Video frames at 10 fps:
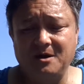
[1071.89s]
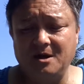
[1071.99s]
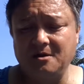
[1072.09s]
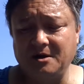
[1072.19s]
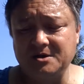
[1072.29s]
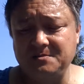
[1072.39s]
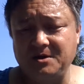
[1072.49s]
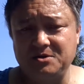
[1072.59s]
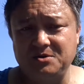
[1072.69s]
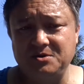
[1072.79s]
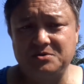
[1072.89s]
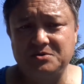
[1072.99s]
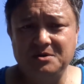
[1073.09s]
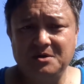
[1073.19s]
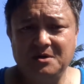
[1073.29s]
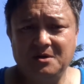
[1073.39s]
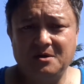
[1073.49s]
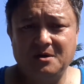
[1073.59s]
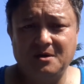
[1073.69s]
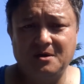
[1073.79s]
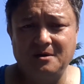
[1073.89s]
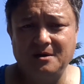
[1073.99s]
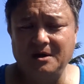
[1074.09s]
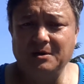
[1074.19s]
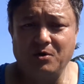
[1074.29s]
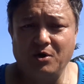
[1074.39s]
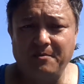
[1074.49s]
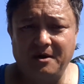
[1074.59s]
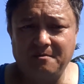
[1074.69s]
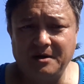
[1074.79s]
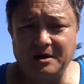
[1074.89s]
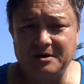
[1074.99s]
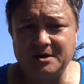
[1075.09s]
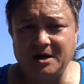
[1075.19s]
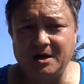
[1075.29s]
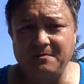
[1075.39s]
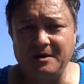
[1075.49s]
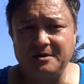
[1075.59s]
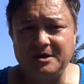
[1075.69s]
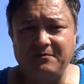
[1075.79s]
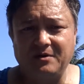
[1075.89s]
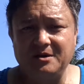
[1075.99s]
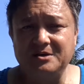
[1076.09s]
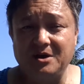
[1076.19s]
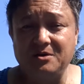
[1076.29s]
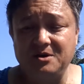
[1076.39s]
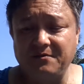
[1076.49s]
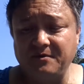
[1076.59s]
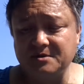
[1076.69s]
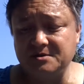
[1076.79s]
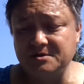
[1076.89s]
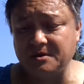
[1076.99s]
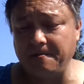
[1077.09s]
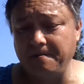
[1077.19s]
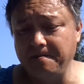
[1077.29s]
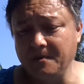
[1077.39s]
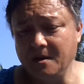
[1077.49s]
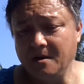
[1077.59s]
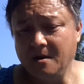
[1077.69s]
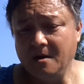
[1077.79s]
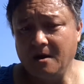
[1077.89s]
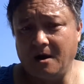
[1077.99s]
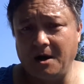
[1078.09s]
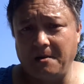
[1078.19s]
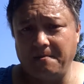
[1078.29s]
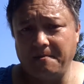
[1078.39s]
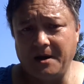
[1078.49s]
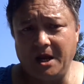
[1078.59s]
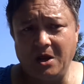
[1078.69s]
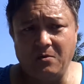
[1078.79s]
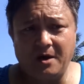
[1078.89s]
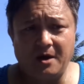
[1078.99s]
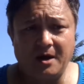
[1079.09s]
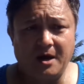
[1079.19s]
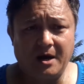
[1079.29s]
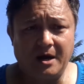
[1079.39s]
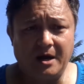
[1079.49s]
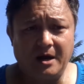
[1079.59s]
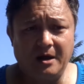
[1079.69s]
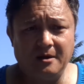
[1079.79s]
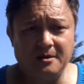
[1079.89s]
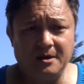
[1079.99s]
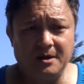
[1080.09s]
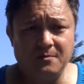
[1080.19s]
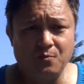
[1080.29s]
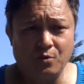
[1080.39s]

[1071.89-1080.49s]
kind of caused some issues. Nothing permanent, but I definitely can tell the difference. So anyway, I am